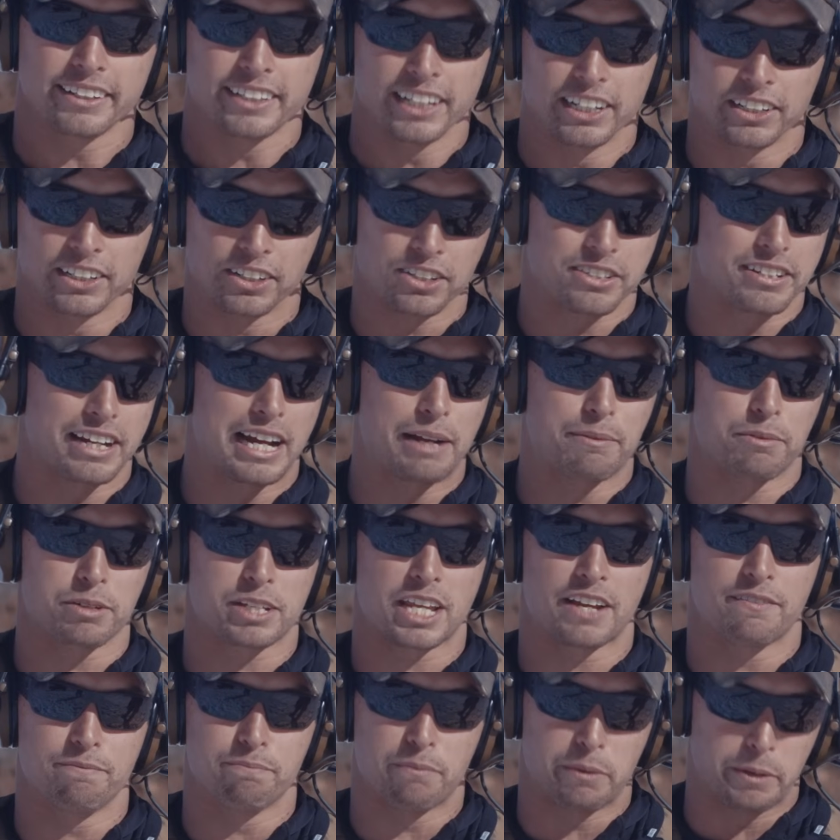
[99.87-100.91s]
The other timers
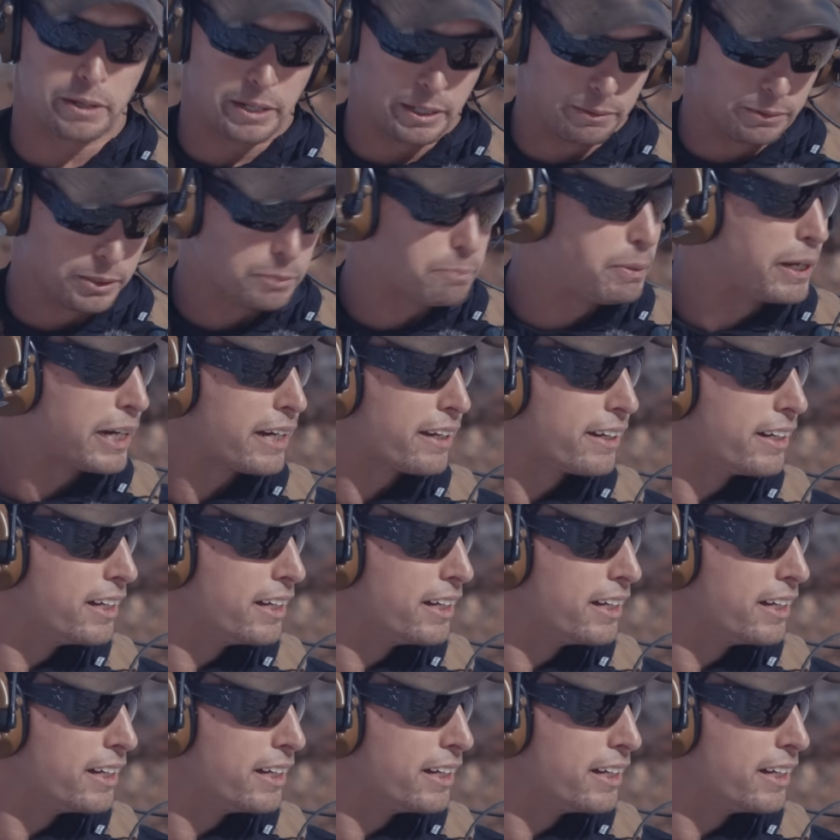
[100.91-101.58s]
haven't been able to pick it